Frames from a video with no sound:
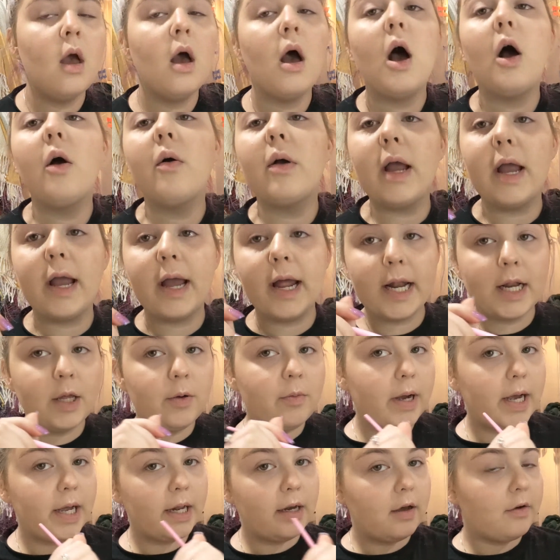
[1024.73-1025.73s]
Okay,
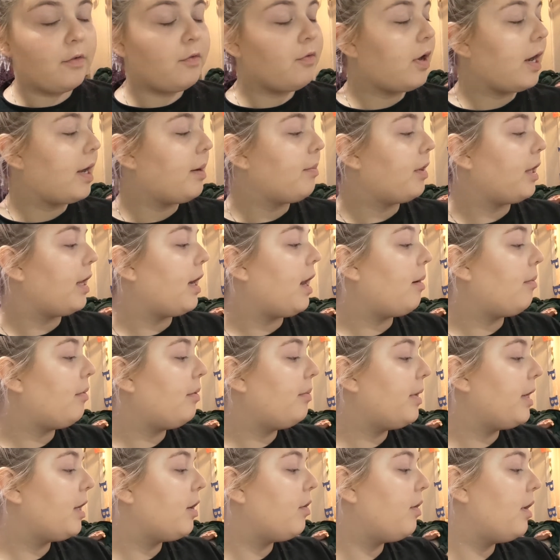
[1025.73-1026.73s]
anyway, enough rambling. I'm going
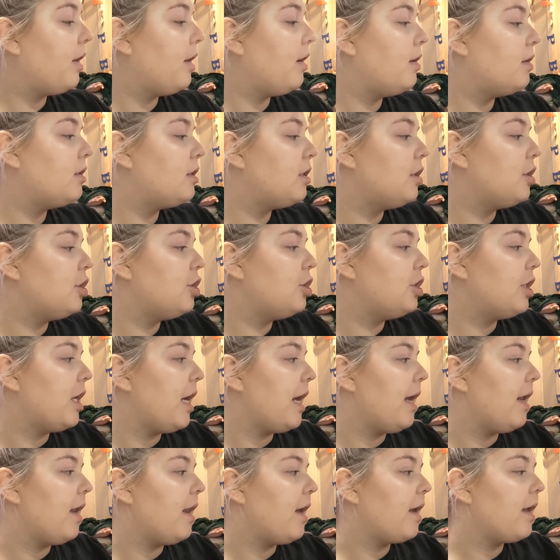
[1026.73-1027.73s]
to be going into the
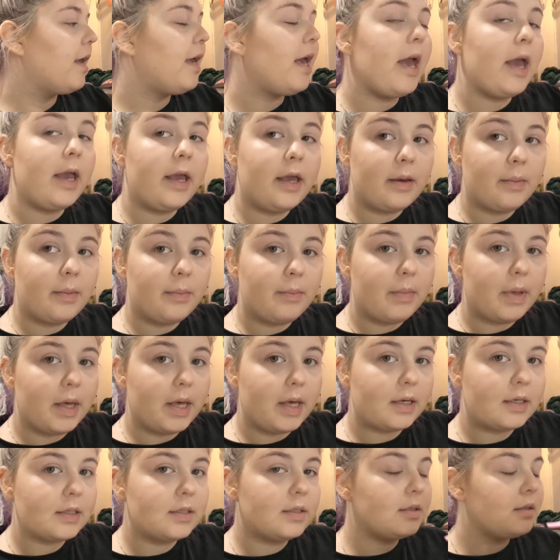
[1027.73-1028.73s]
shade Cake
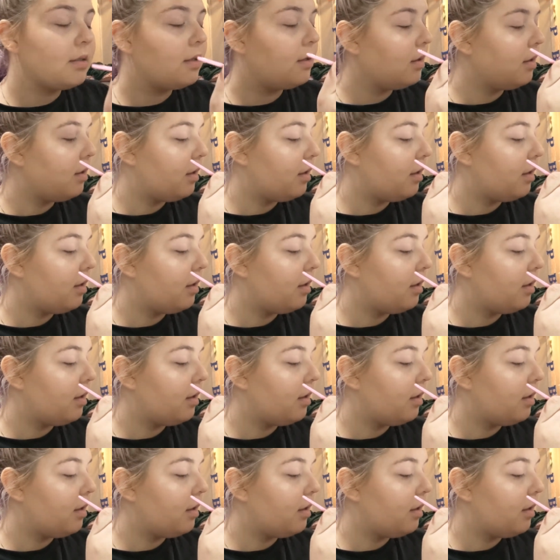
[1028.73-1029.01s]
Mix.